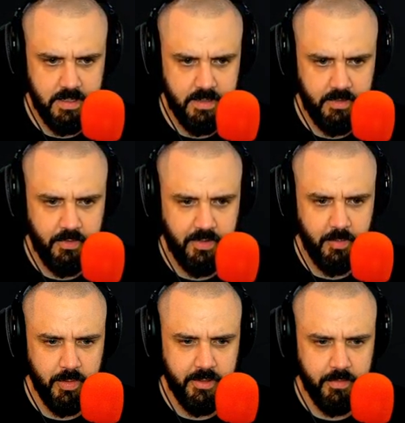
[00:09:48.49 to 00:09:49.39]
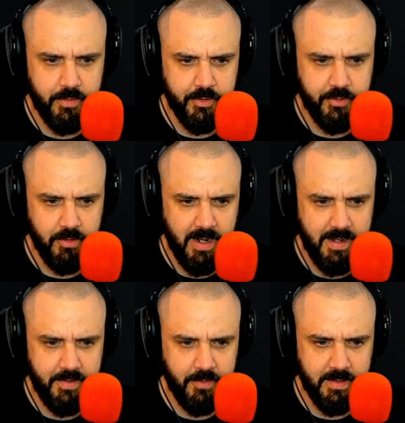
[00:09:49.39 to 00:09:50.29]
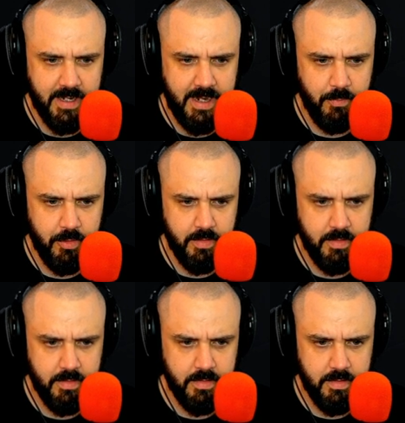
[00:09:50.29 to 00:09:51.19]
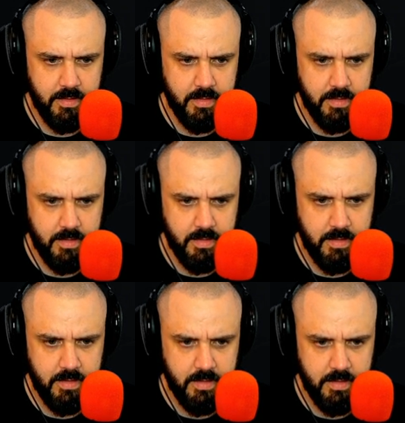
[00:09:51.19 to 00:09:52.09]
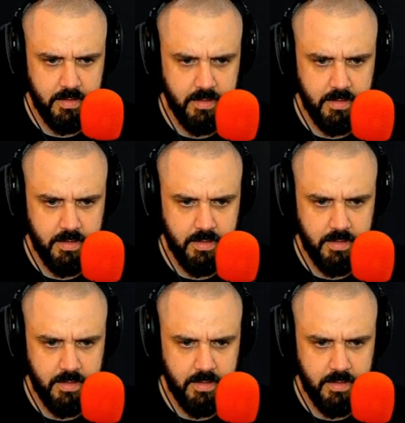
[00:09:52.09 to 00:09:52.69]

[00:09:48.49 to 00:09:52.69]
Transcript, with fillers: You see her with Level your two? just your eyes or the camera? Yeah, yeah, yeah. yeah. No, no, you, you, can see, see her with your eyes. eyes. There's